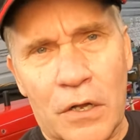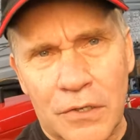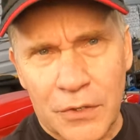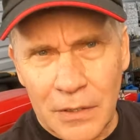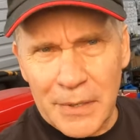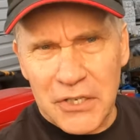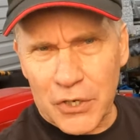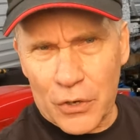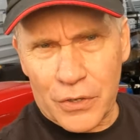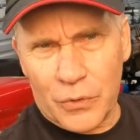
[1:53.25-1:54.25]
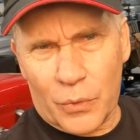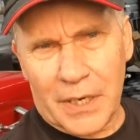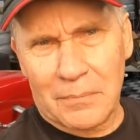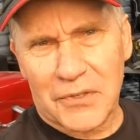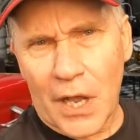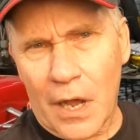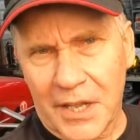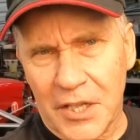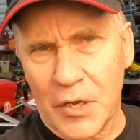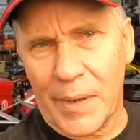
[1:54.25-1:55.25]
So let me show you what I'm
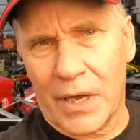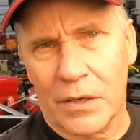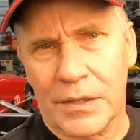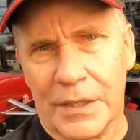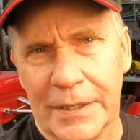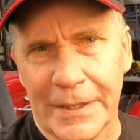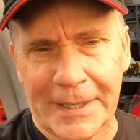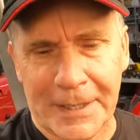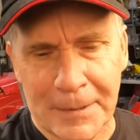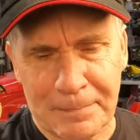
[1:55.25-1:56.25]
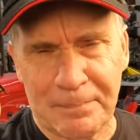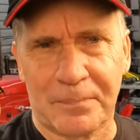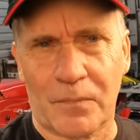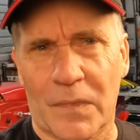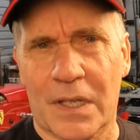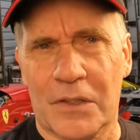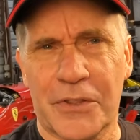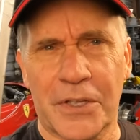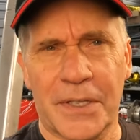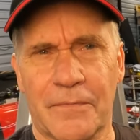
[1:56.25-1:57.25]
talking about.
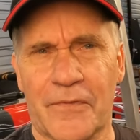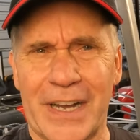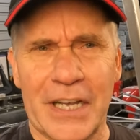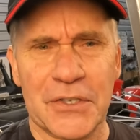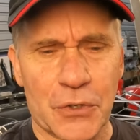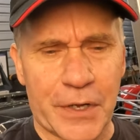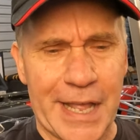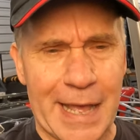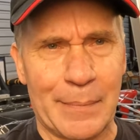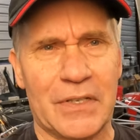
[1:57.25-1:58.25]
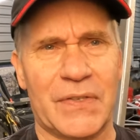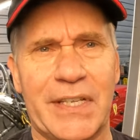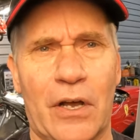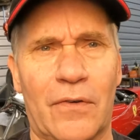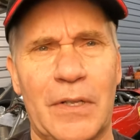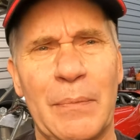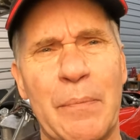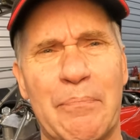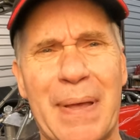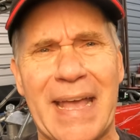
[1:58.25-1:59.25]
The visor cam itself, let
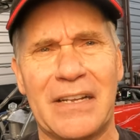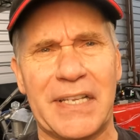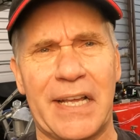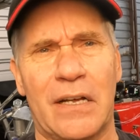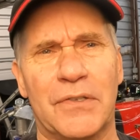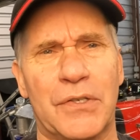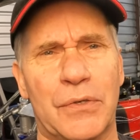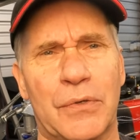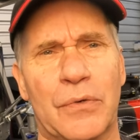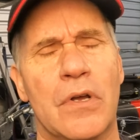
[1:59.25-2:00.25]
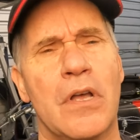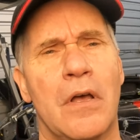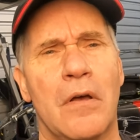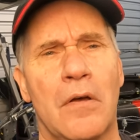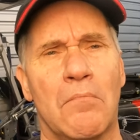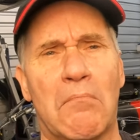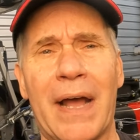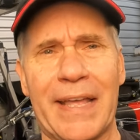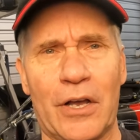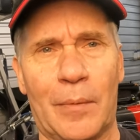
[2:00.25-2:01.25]
me pan down to
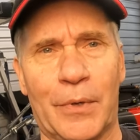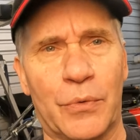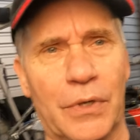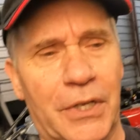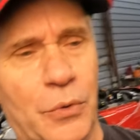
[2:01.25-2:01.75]
my helmet really